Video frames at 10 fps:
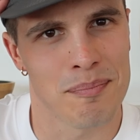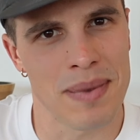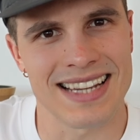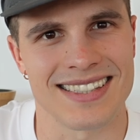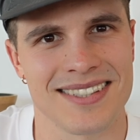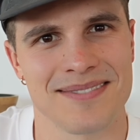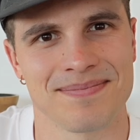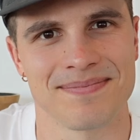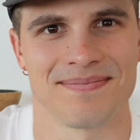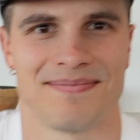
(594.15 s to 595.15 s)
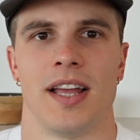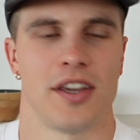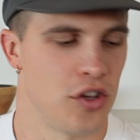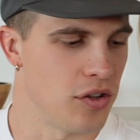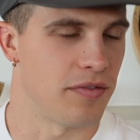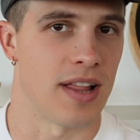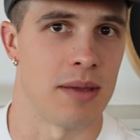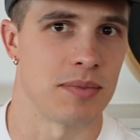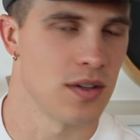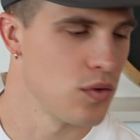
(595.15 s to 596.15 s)
Peace. Cue the
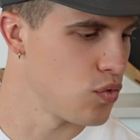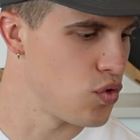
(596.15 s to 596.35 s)
flames.